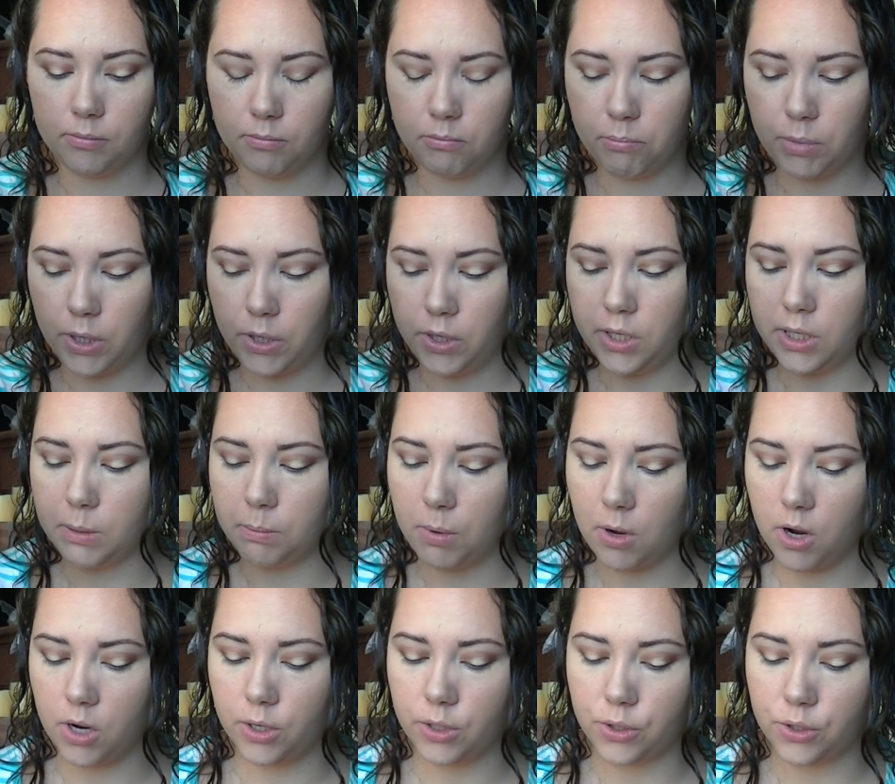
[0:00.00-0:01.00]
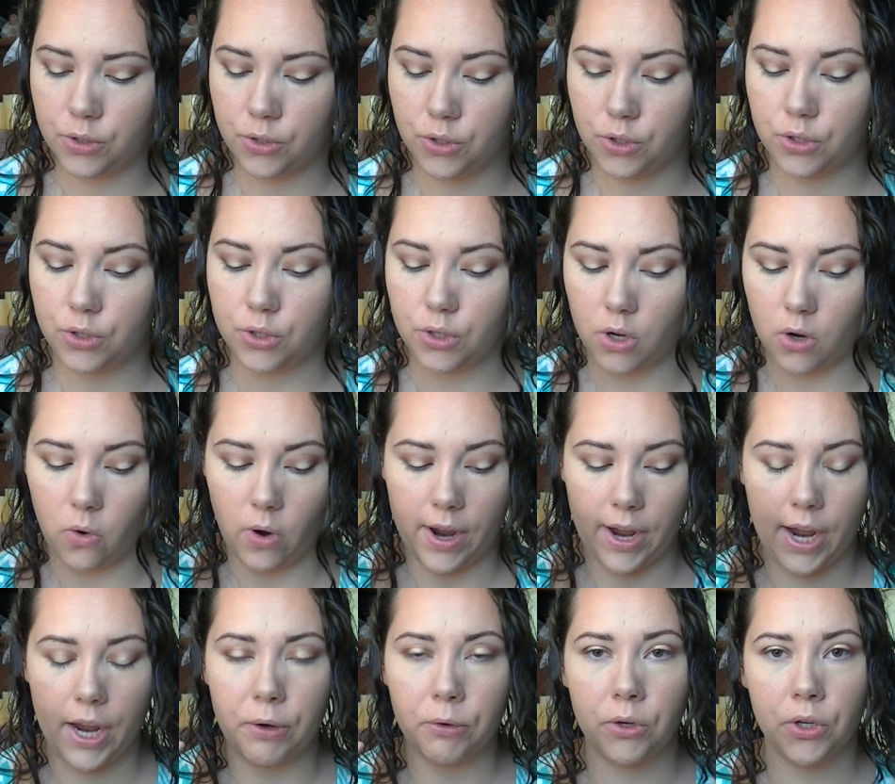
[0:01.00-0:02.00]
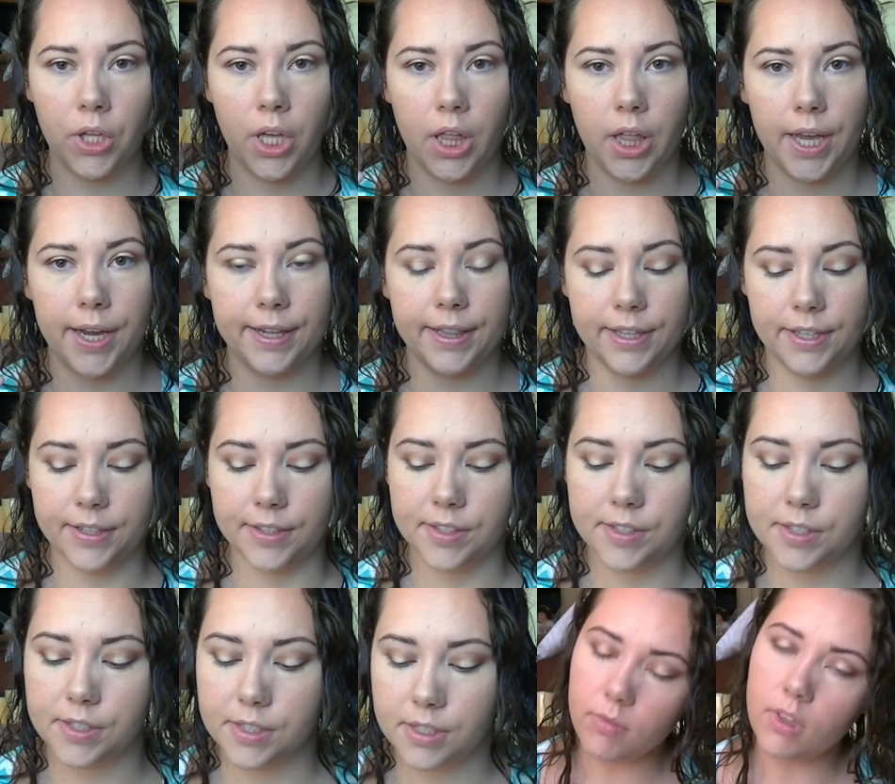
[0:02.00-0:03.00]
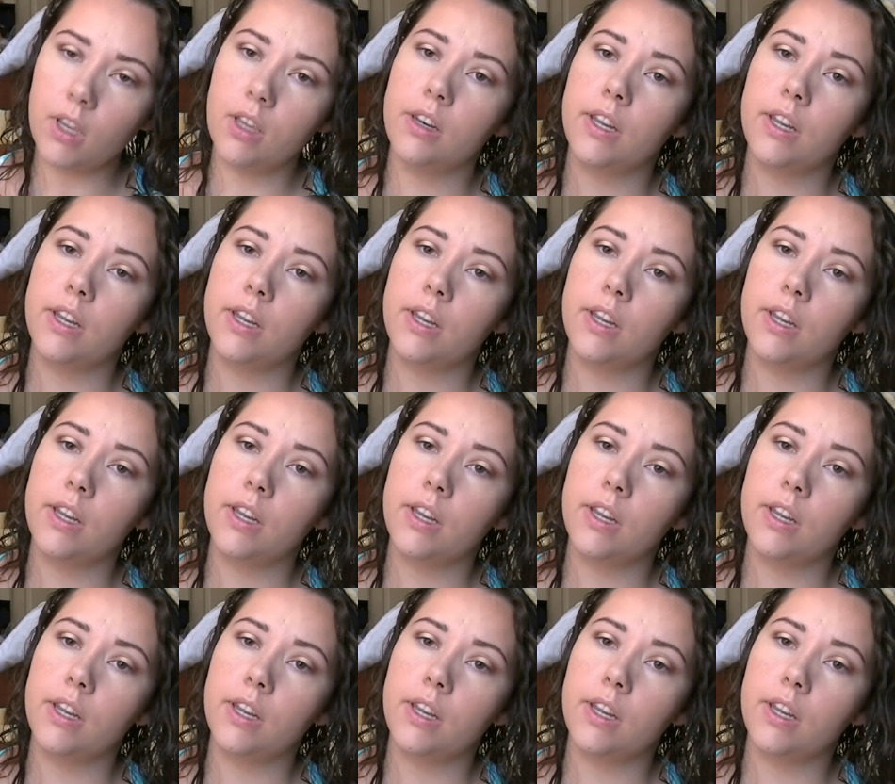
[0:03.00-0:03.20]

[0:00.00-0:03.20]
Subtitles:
beauty sponge, so I really like this.